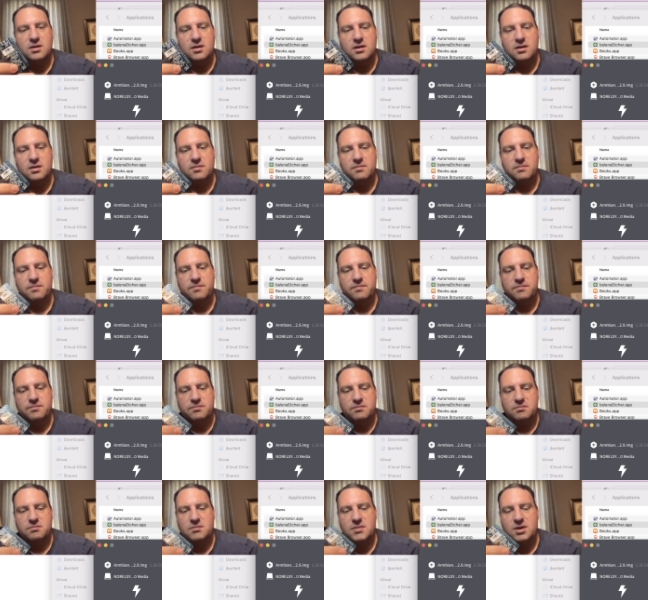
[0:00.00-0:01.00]
um,
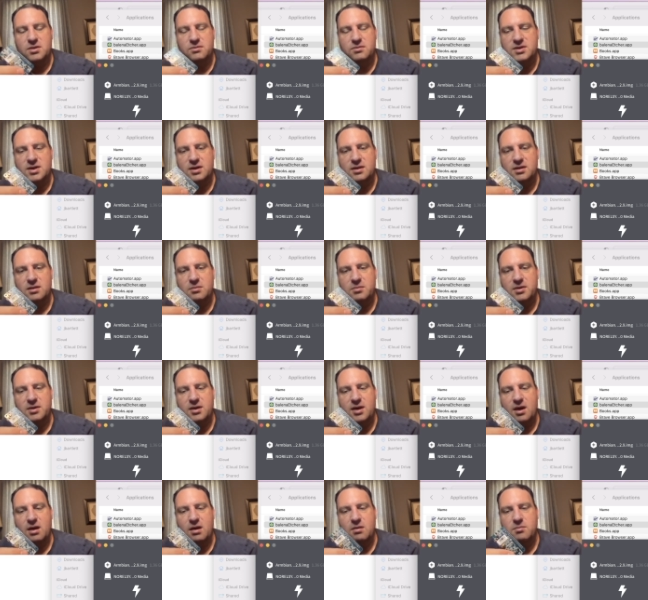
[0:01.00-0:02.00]
you know, take a little bit of
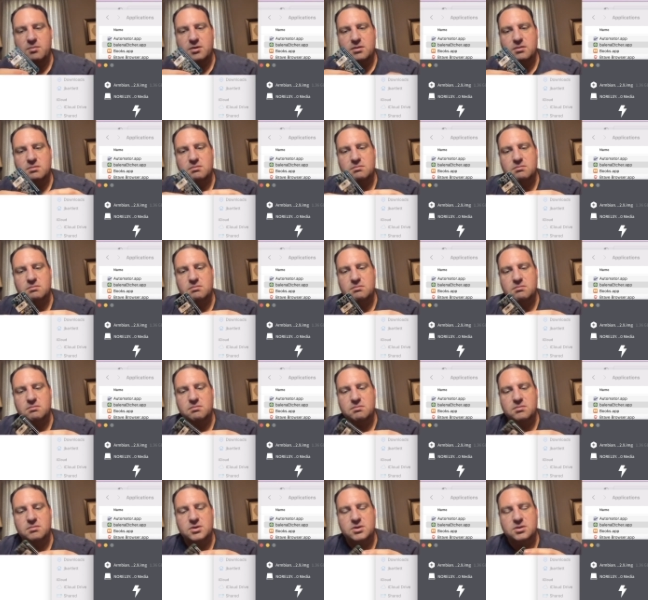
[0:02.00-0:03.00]
care, but
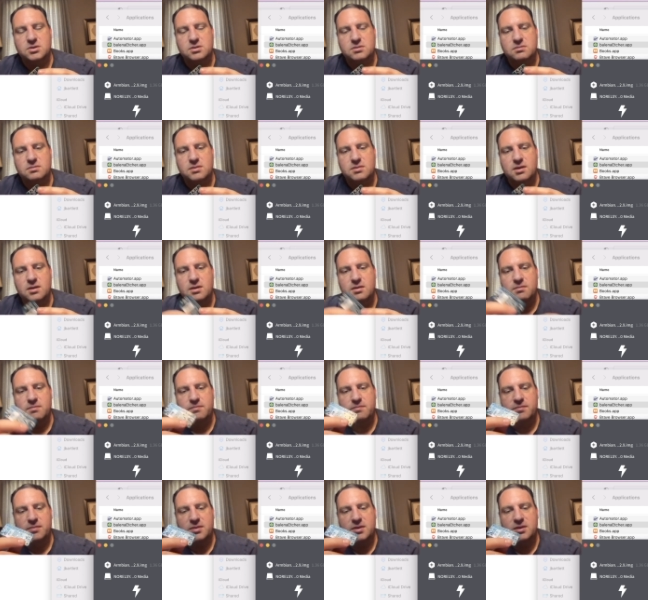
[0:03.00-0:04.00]
just
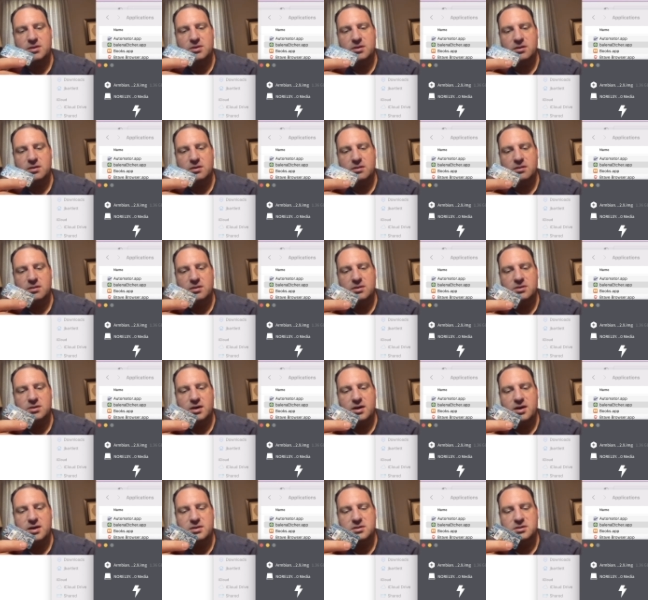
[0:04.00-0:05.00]
um, these are these are
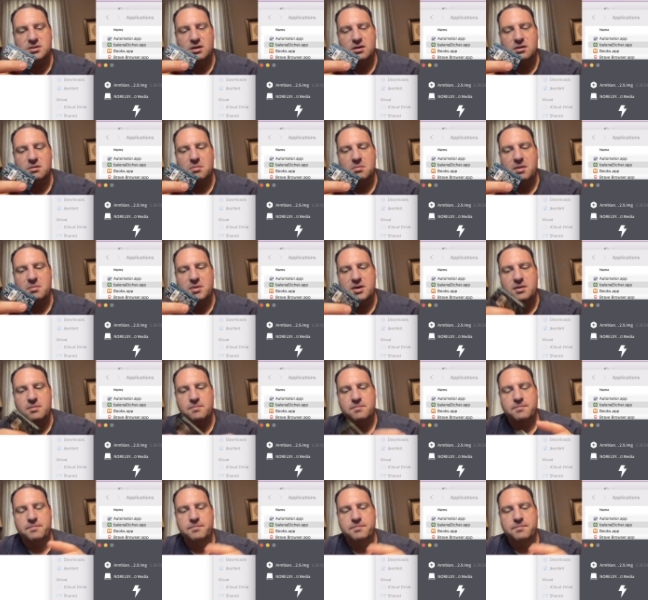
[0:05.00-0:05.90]
hand soldered by me.